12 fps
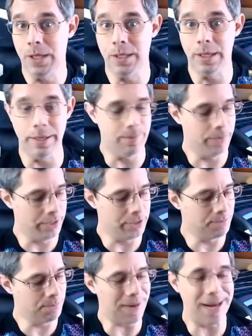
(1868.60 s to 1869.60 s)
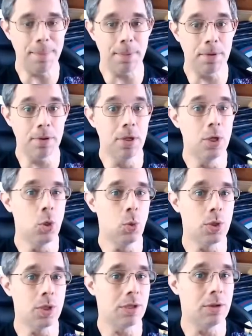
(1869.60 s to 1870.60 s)
I like. It's paper
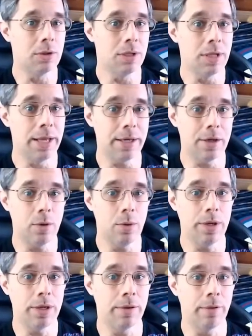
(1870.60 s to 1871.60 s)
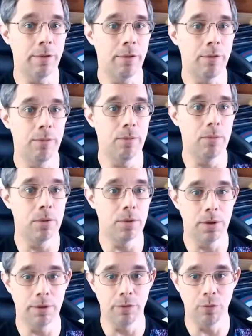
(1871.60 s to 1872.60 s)
with a light coating of
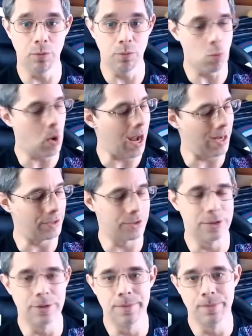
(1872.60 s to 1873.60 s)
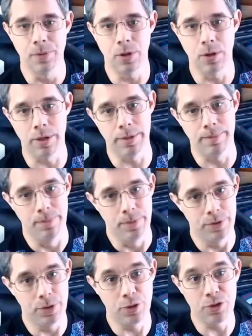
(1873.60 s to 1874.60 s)
of wax on it.
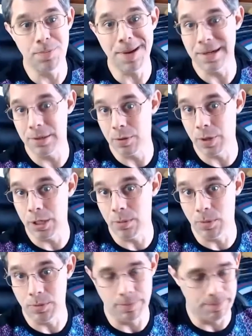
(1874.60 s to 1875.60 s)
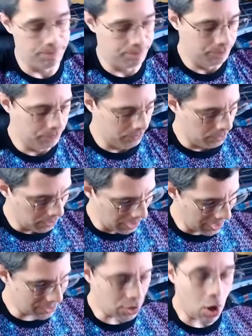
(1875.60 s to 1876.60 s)
So it's biodegradable,
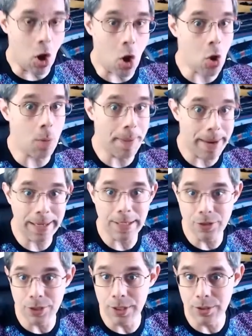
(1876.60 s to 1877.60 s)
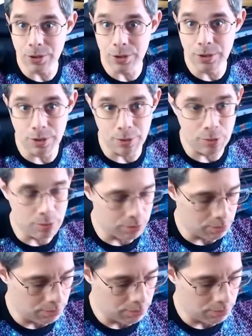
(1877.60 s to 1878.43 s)
as all packaging should do.